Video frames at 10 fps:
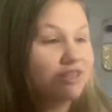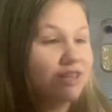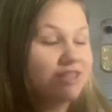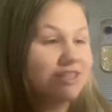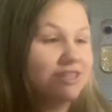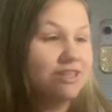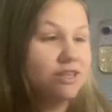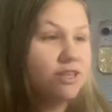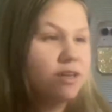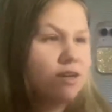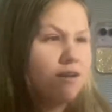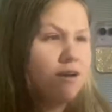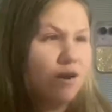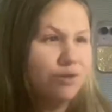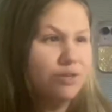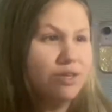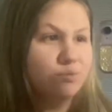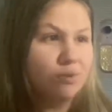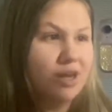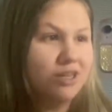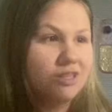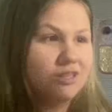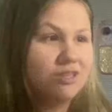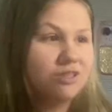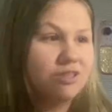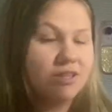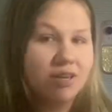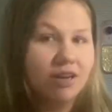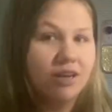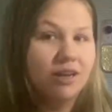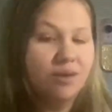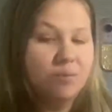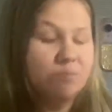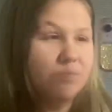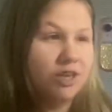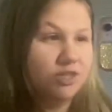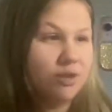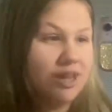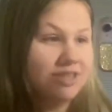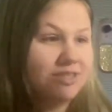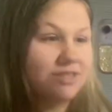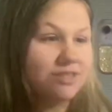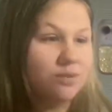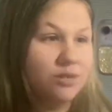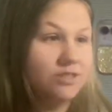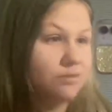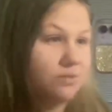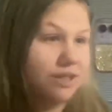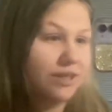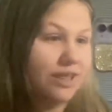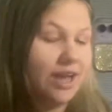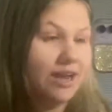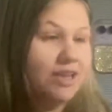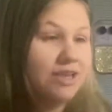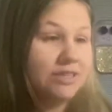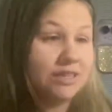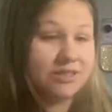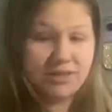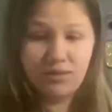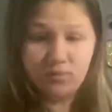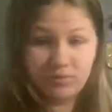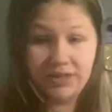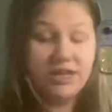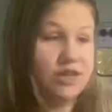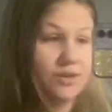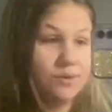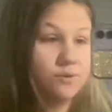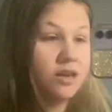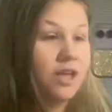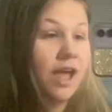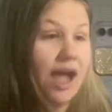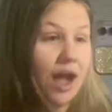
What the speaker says: dress is the Only Runched mini dress or something like that. It's actually really cute. I